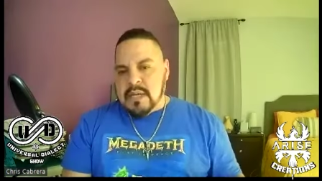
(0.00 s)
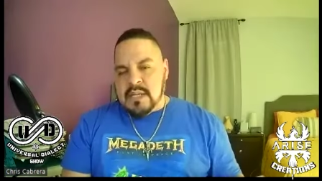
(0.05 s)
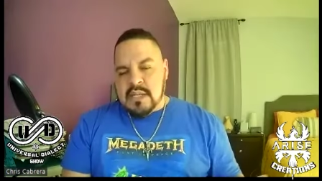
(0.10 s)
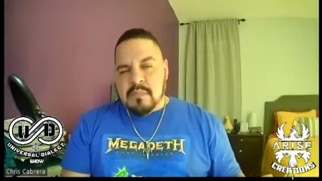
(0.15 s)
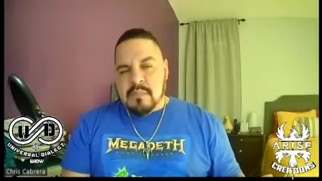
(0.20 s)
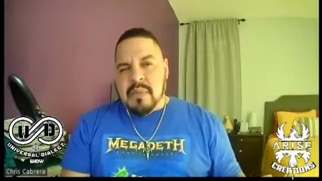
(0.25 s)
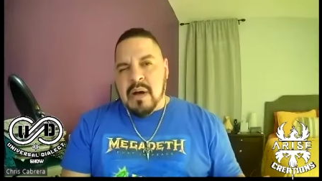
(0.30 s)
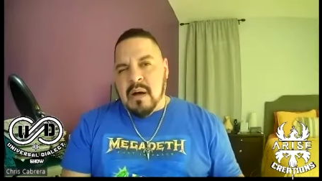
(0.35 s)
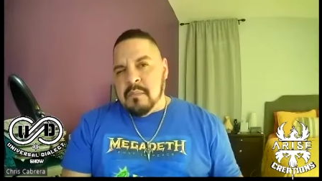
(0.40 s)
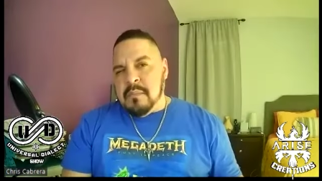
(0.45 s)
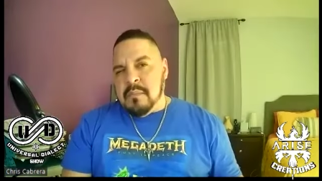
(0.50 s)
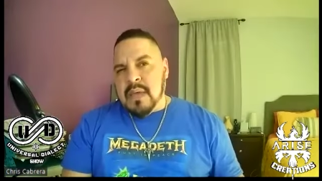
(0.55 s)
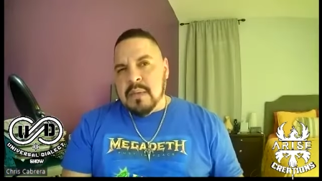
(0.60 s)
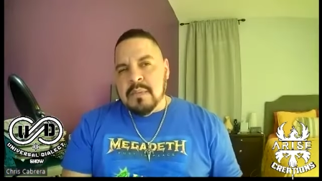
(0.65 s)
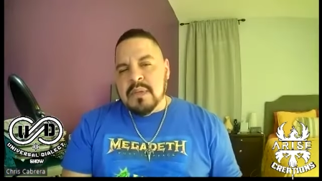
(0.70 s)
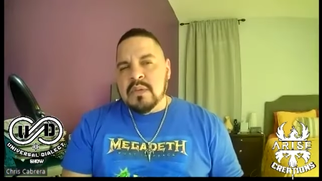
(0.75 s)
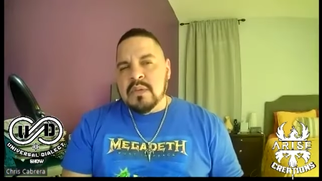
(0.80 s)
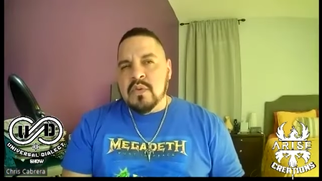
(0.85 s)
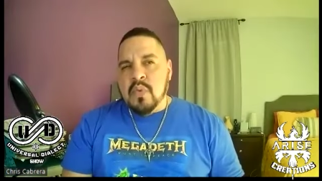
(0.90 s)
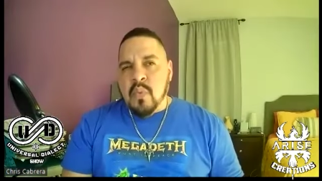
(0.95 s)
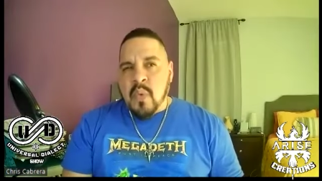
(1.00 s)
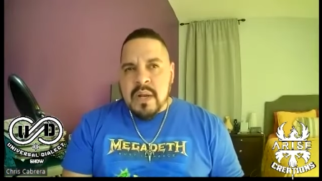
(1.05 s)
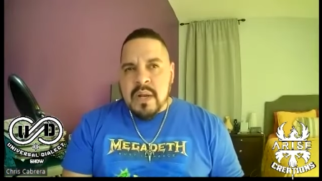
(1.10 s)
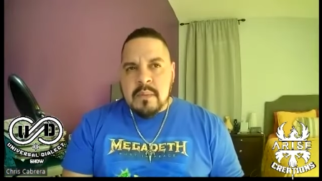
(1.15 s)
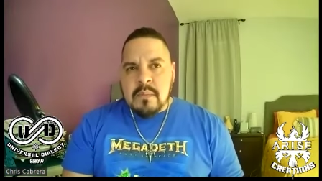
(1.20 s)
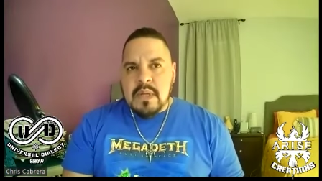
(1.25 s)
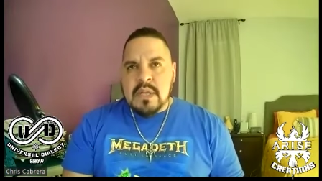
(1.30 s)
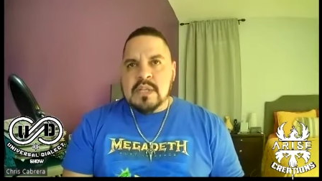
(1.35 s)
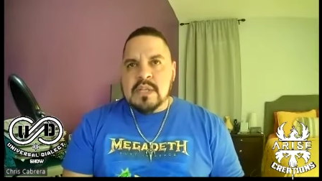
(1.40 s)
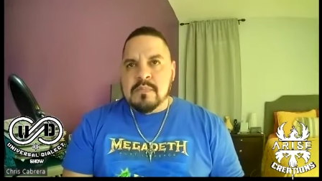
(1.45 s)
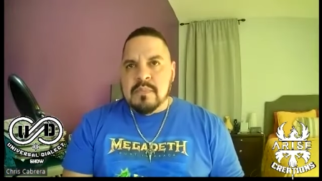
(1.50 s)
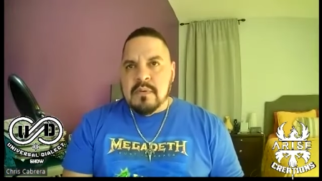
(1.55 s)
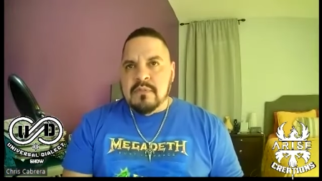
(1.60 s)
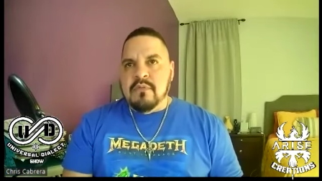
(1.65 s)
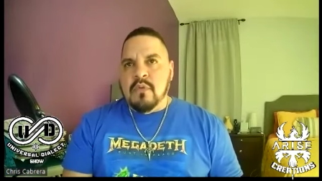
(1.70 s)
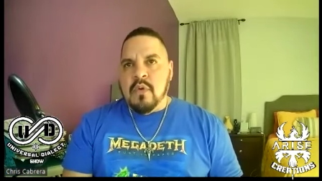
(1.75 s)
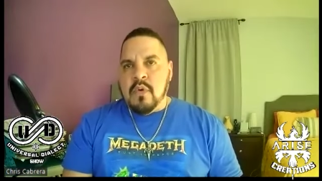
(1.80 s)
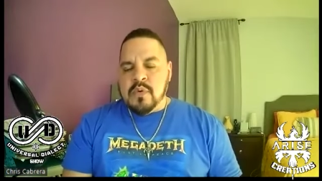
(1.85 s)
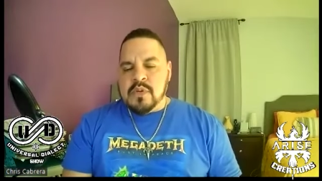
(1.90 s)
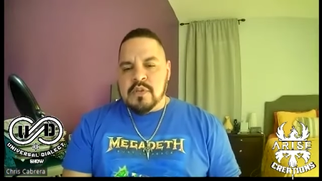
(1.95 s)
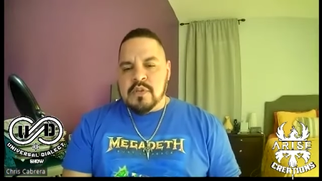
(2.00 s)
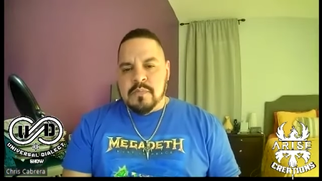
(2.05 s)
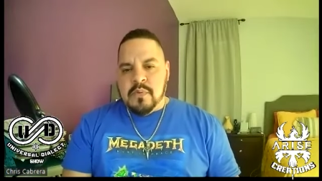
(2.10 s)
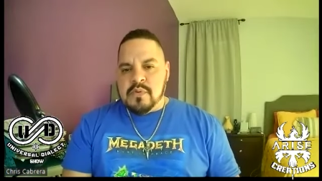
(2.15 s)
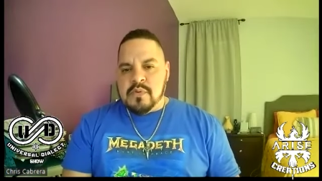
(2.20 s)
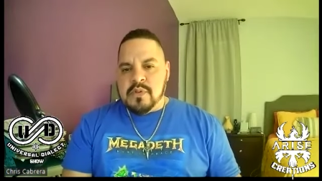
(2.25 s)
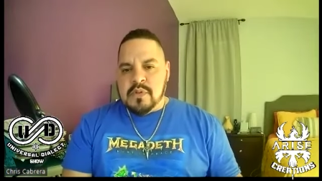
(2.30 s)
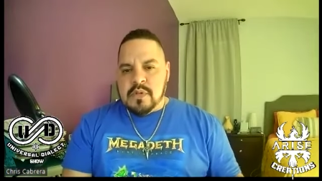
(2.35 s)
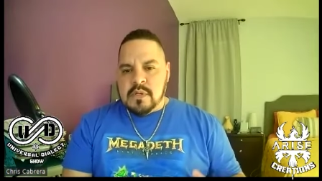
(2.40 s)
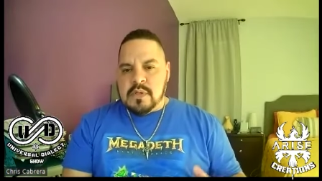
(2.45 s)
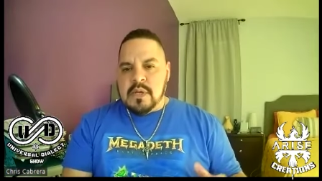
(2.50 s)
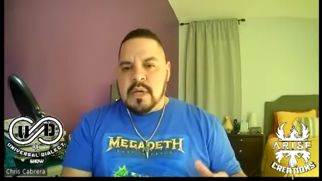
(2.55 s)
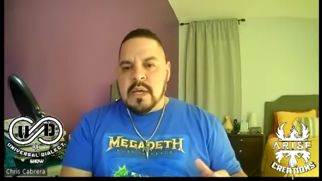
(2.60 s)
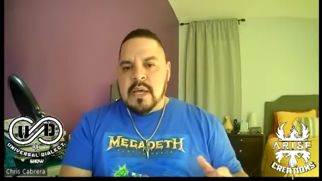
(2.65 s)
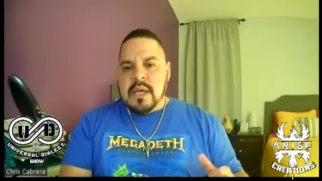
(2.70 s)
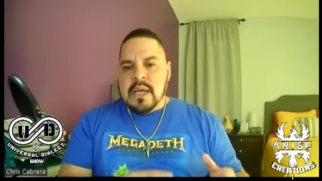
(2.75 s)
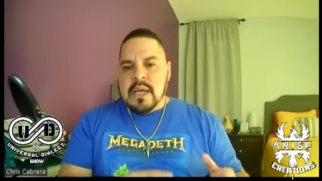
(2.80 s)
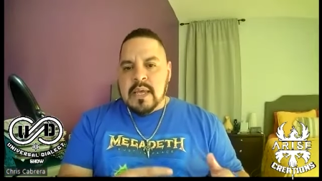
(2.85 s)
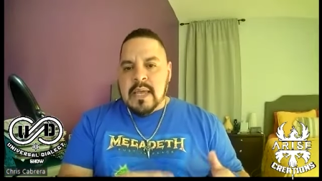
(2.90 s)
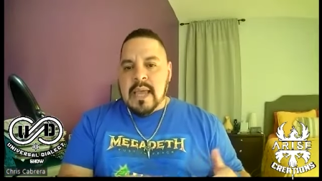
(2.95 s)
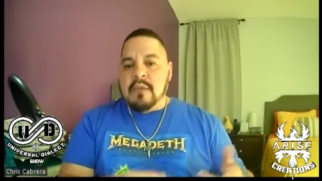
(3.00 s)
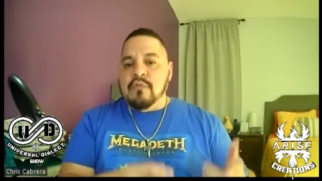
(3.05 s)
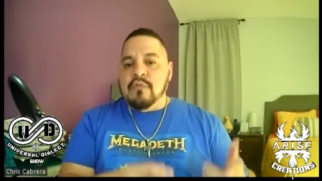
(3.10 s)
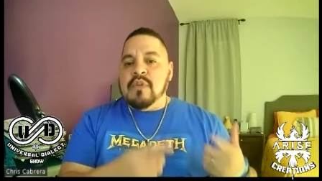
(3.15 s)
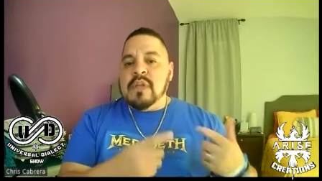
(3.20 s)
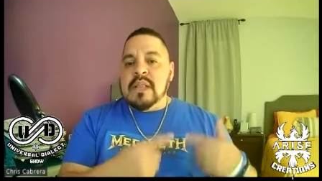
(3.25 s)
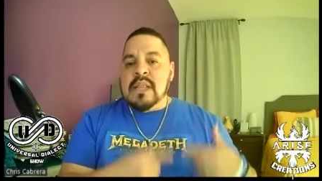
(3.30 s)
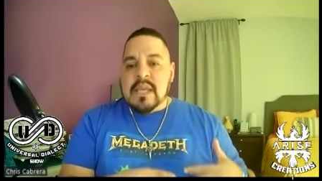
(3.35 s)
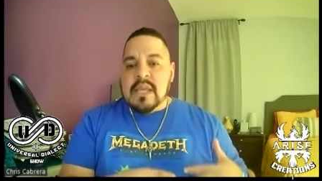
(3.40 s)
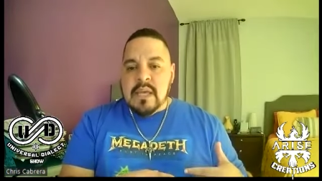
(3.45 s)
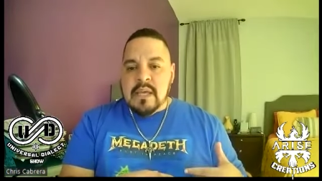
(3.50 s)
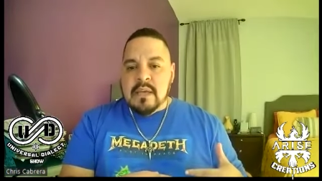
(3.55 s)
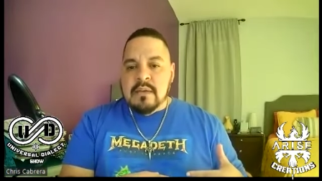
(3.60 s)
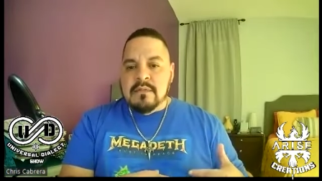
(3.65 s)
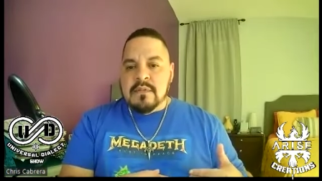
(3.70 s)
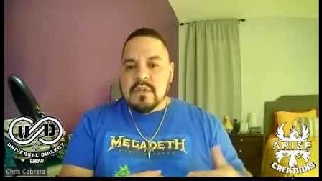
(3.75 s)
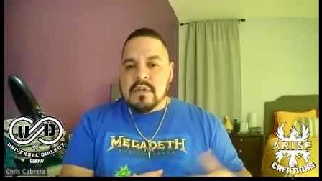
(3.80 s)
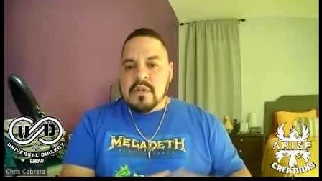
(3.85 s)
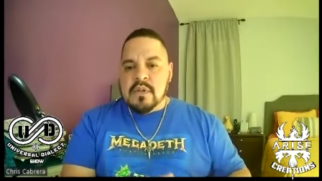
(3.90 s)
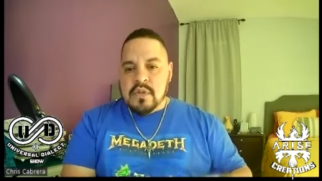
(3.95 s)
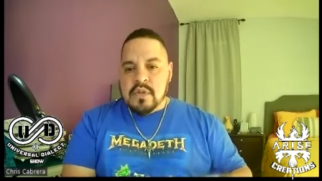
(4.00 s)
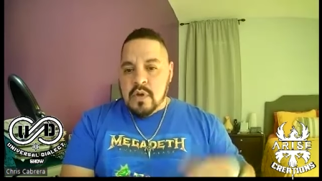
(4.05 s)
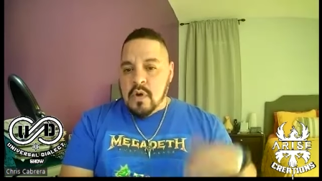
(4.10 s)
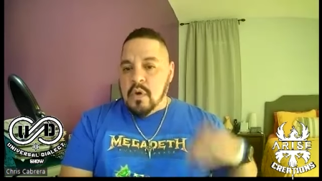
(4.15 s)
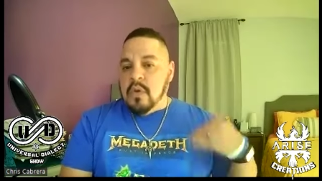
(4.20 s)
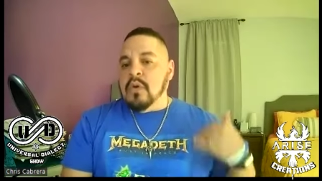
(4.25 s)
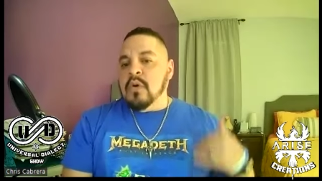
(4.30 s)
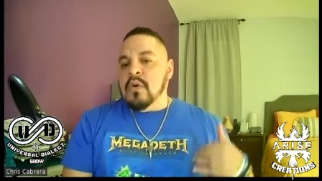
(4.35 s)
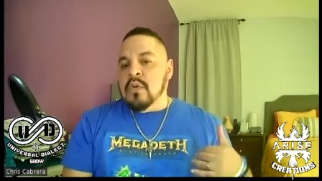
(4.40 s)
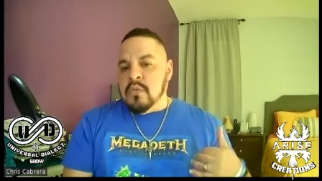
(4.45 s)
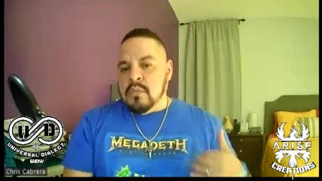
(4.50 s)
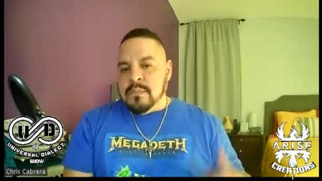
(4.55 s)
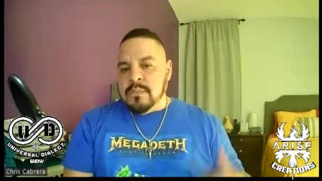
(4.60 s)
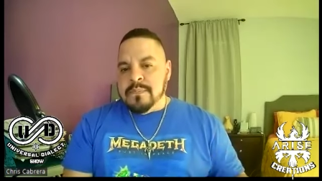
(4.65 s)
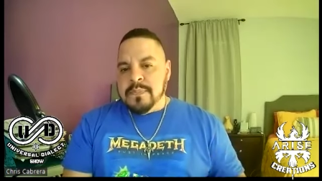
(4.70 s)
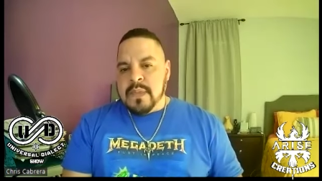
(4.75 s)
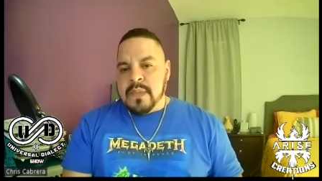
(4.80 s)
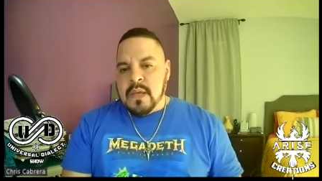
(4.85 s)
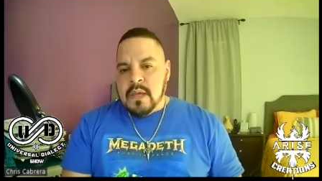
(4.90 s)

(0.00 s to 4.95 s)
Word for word: And it's about maybe 20 minutes before we're supposed to get relieved to go home.